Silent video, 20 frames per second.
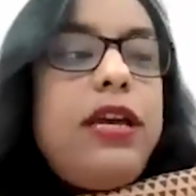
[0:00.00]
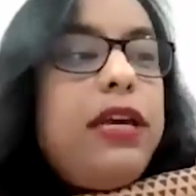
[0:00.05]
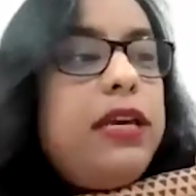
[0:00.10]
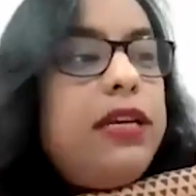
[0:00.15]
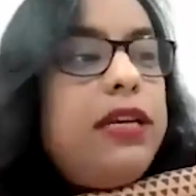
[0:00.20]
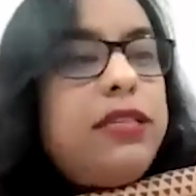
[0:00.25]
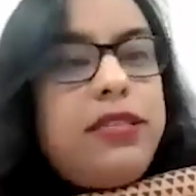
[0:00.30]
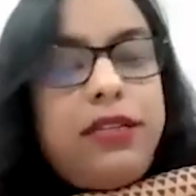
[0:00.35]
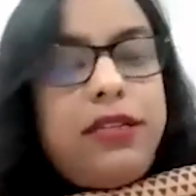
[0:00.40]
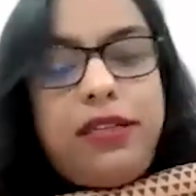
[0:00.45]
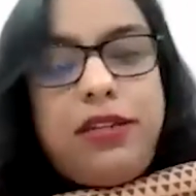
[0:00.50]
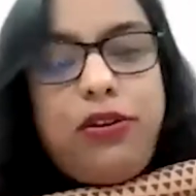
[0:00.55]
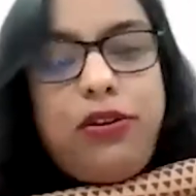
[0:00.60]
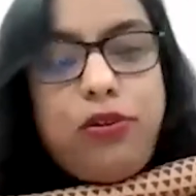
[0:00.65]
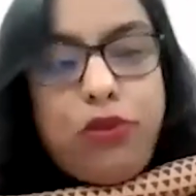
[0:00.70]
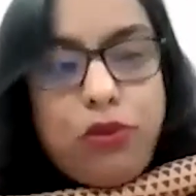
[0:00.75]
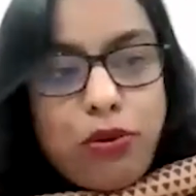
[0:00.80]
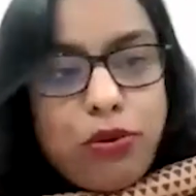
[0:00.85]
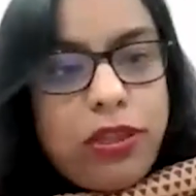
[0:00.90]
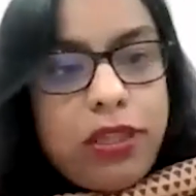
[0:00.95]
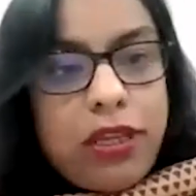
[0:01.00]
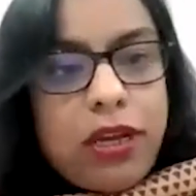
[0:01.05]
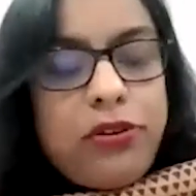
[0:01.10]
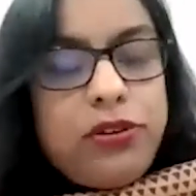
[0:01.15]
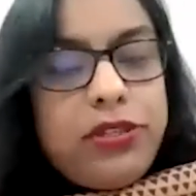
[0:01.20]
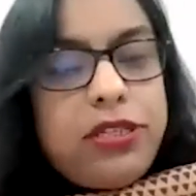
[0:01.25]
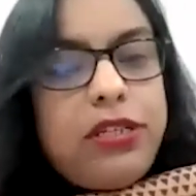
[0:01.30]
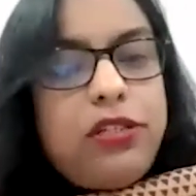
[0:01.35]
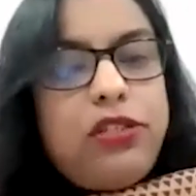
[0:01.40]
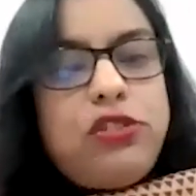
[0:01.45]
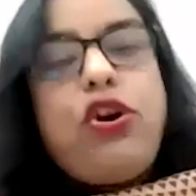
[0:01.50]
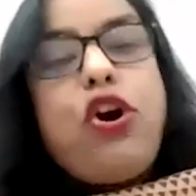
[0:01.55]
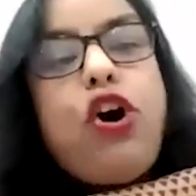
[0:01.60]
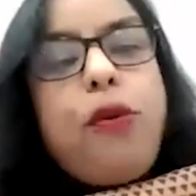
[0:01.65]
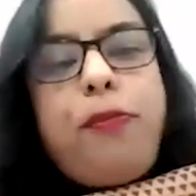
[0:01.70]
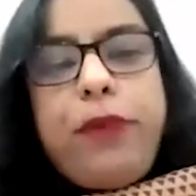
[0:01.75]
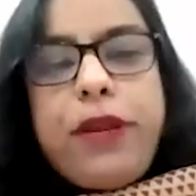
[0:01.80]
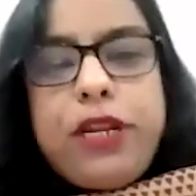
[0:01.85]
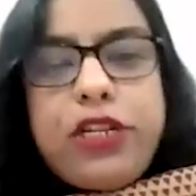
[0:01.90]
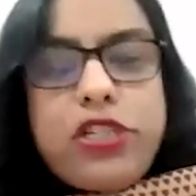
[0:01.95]
Is it the growth now? Is it so
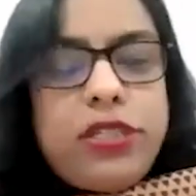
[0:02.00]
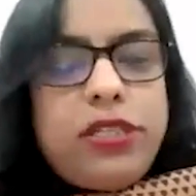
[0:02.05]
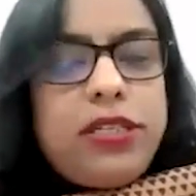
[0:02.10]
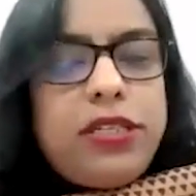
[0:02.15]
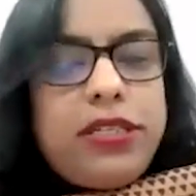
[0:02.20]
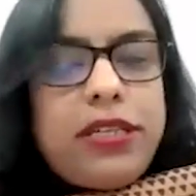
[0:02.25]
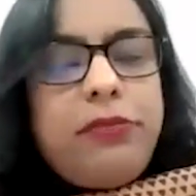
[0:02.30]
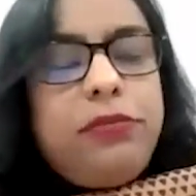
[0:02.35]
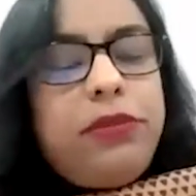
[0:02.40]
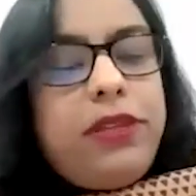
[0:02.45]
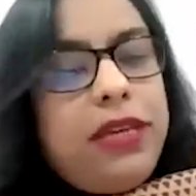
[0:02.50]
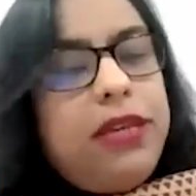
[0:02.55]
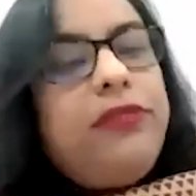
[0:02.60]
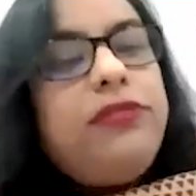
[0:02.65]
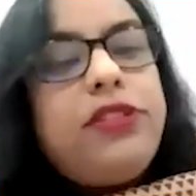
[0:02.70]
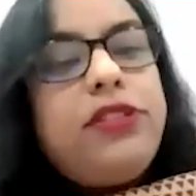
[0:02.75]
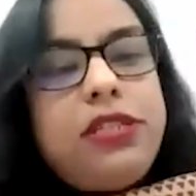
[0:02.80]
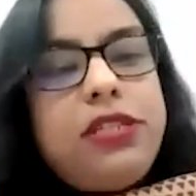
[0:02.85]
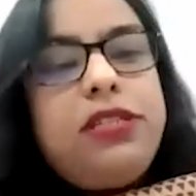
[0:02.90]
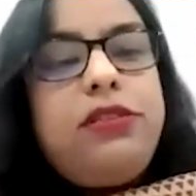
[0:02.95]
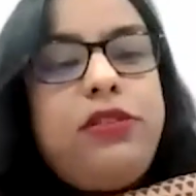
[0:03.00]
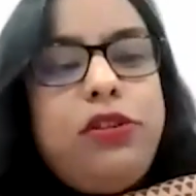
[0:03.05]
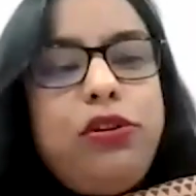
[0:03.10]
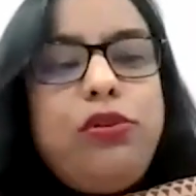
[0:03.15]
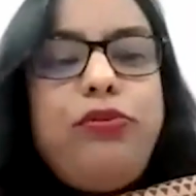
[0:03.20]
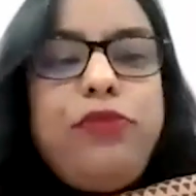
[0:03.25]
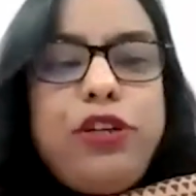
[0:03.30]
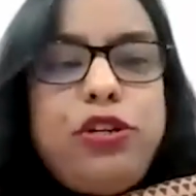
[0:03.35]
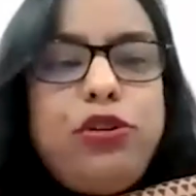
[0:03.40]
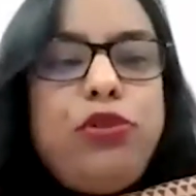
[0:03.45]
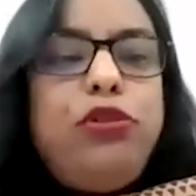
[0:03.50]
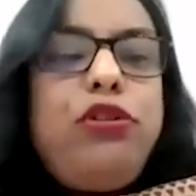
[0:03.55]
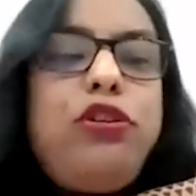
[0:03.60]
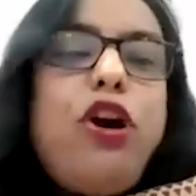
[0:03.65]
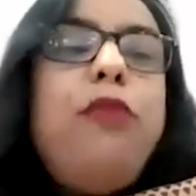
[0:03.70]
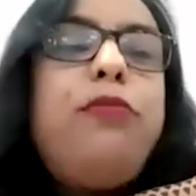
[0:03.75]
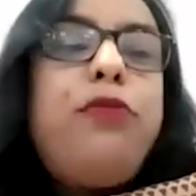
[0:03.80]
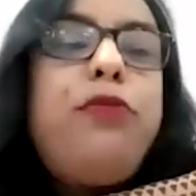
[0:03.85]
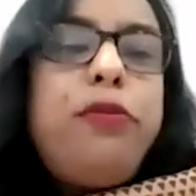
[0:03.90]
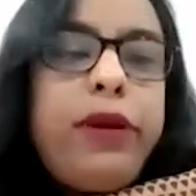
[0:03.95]
operations is something which is, we don't
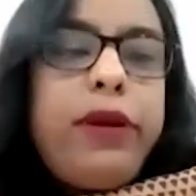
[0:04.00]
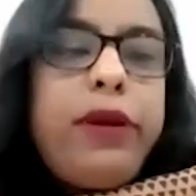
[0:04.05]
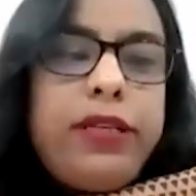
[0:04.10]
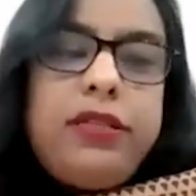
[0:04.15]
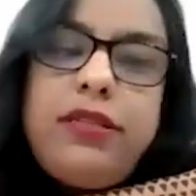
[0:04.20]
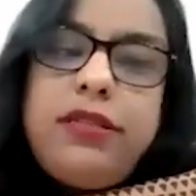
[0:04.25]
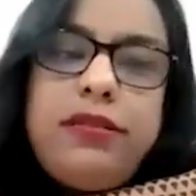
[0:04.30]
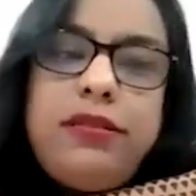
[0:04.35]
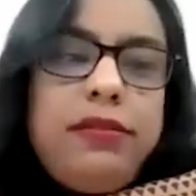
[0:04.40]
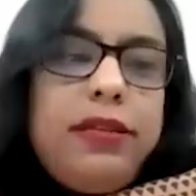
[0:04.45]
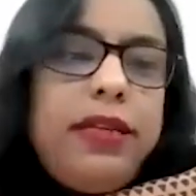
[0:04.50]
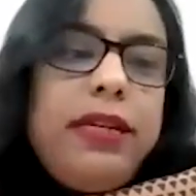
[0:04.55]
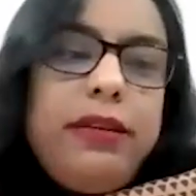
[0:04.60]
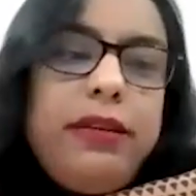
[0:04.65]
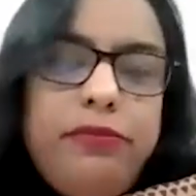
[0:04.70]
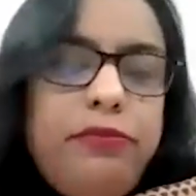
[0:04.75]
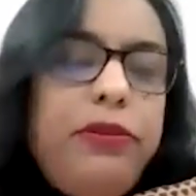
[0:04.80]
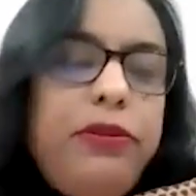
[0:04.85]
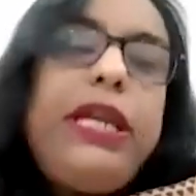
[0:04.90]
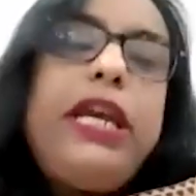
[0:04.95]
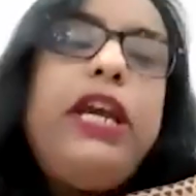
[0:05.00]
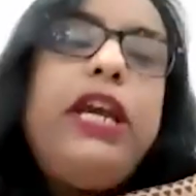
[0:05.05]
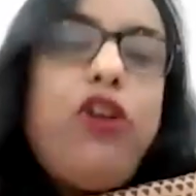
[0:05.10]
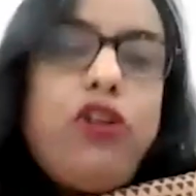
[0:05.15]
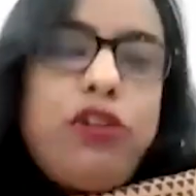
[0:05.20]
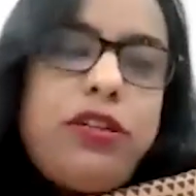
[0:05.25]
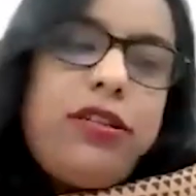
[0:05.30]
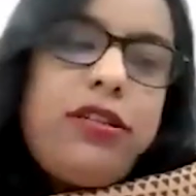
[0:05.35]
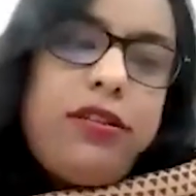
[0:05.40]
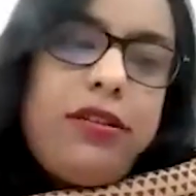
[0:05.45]
compromise. We cannot.